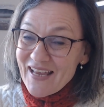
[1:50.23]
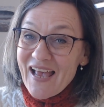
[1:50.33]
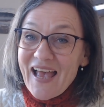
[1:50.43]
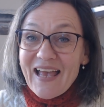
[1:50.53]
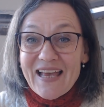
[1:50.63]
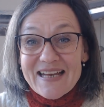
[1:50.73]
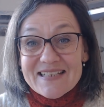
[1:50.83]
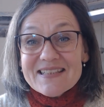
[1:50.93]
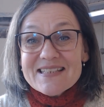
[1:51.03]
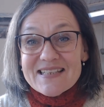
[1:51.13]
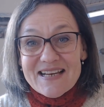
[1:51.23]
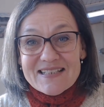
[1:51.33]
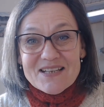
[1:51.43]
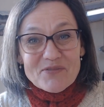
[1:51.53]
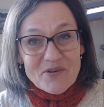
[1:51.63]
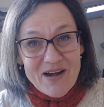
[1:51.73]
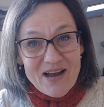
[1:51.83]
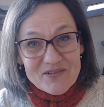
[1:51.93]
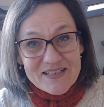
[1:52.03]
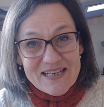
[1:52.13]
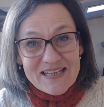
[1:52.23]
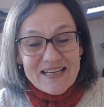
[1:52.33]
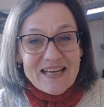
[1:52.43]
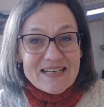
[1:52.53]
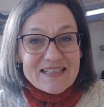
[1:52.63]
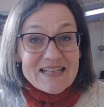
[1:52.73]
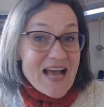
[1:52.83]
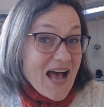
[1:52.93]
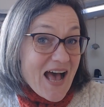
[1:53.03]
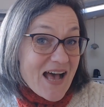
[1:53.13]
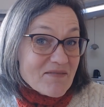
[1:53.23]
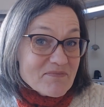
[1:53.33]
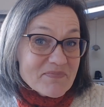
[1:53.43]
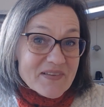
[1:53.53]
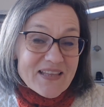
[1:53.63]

and the sense of grounding and calm